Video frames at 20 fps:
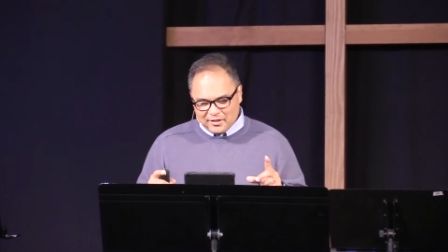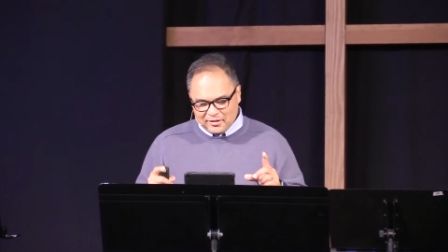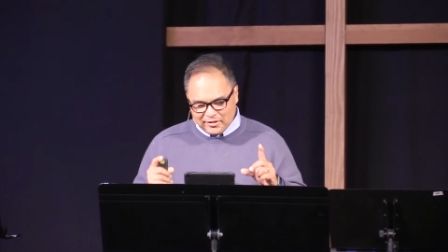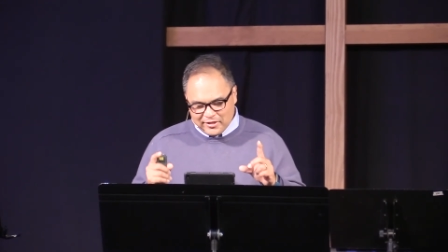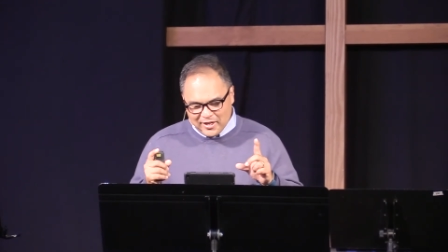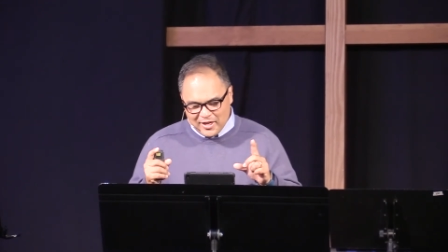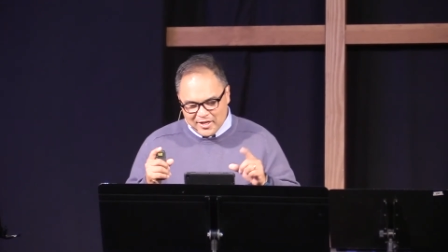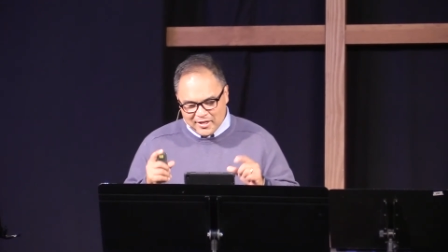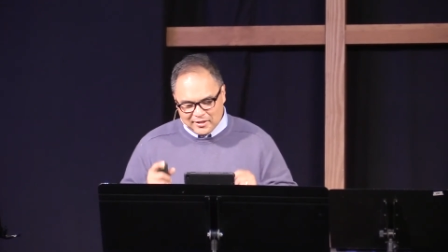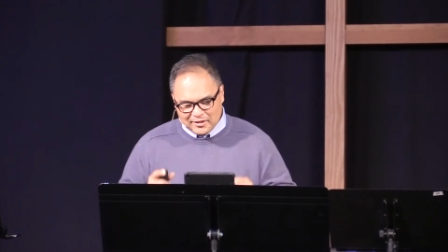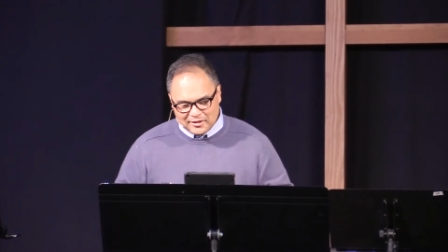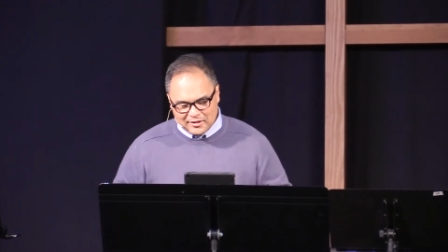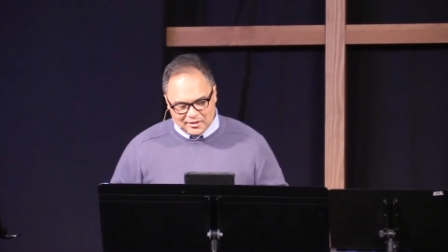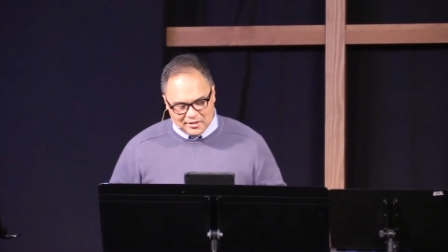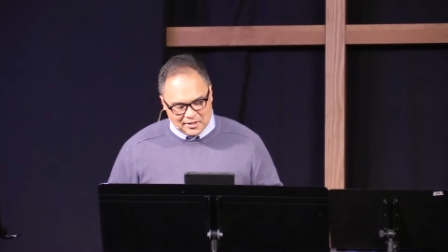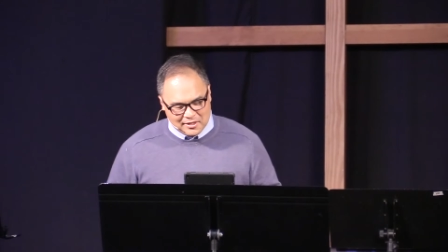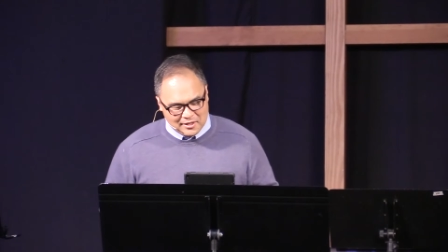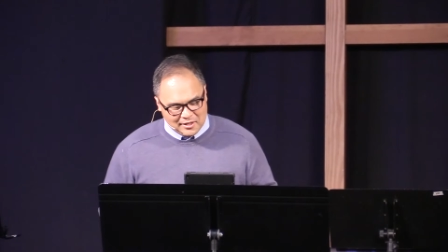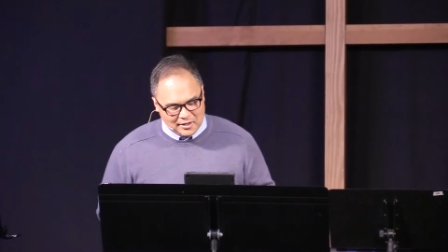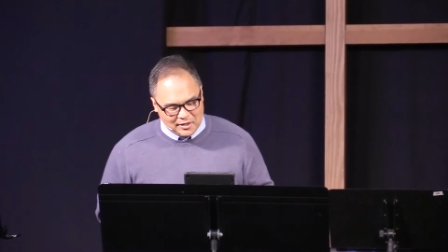Then
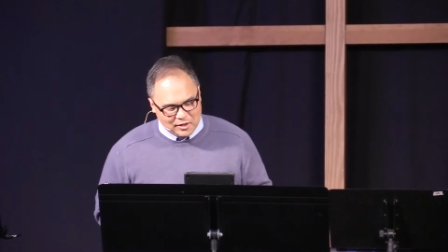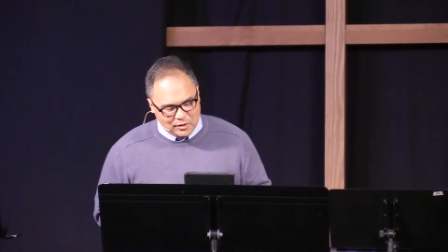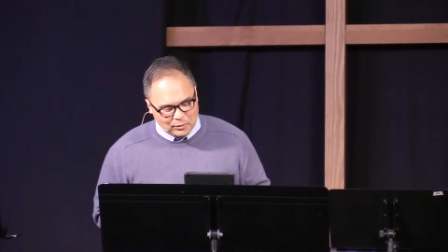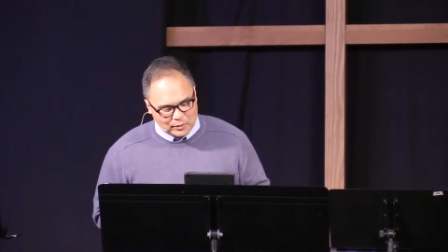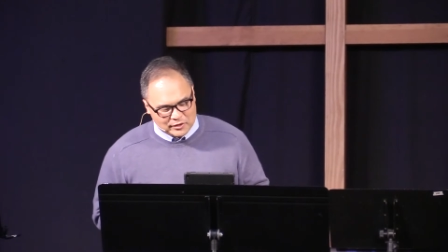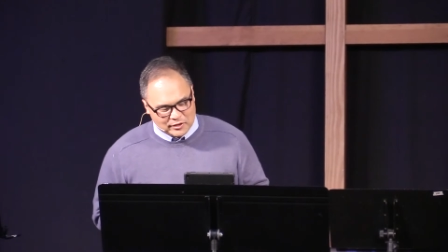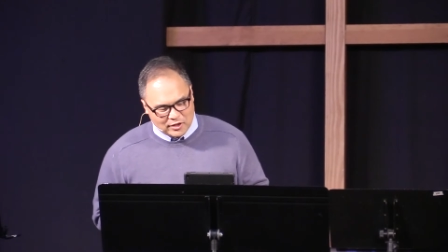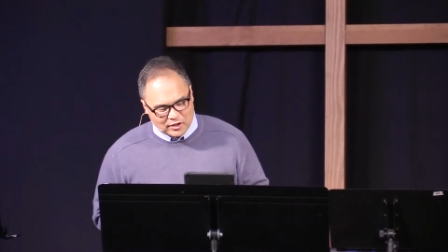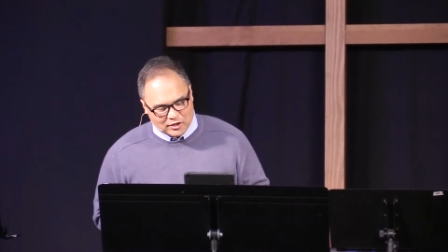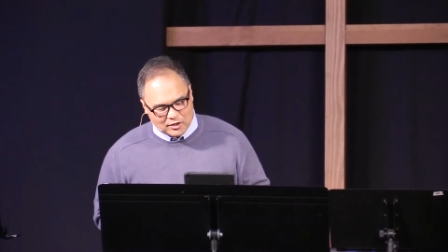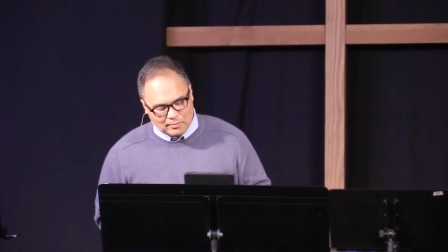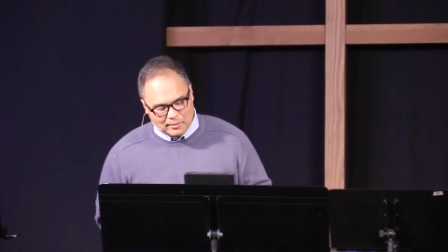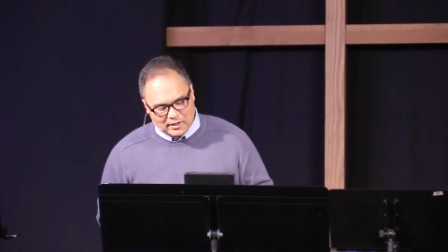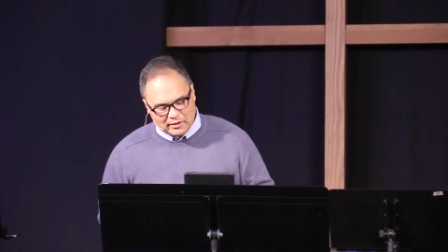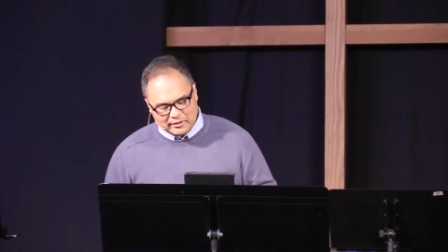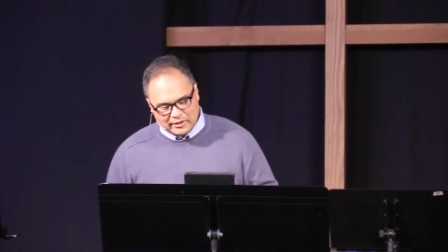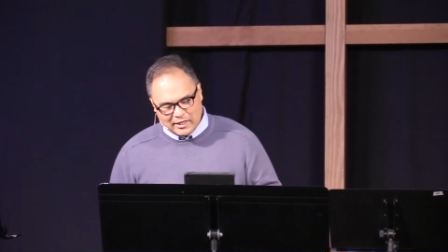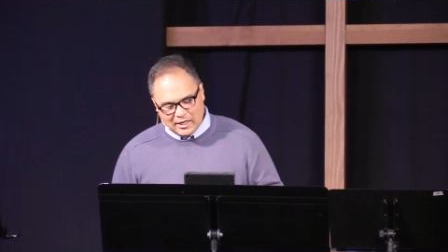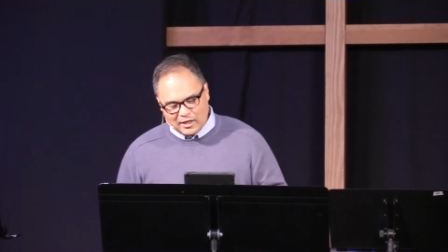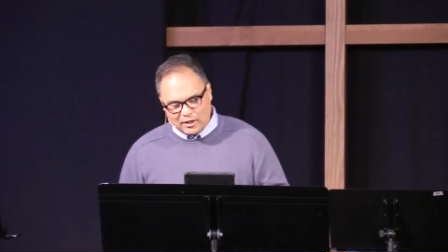we talk
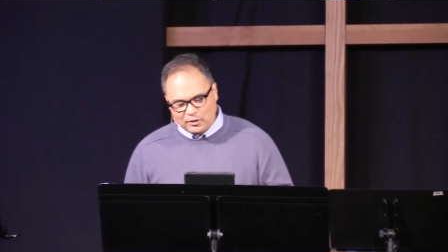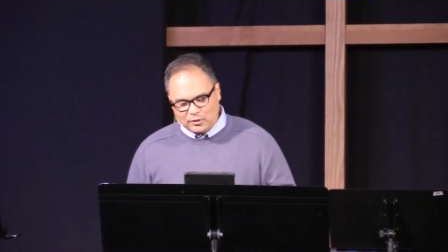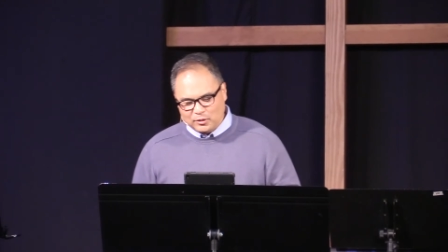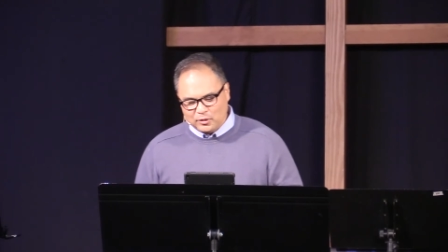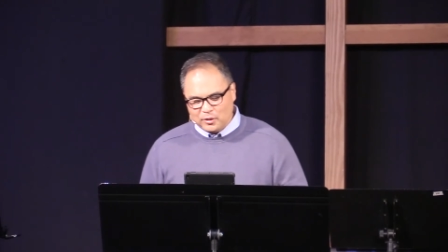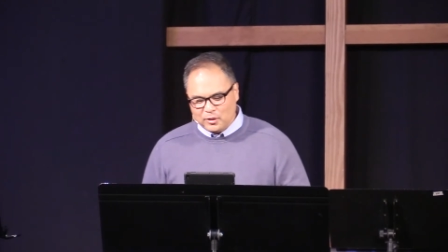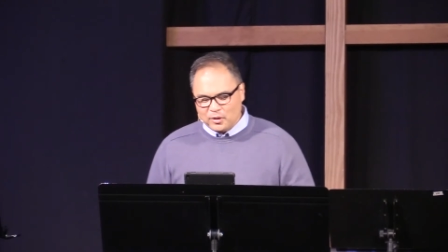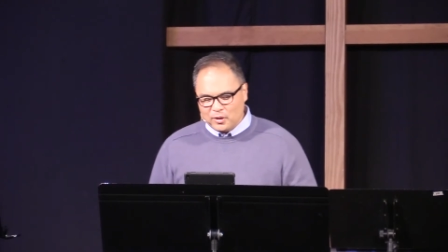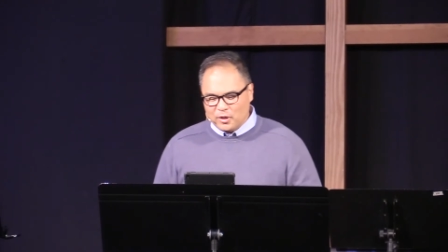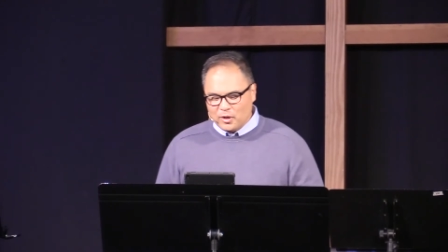about now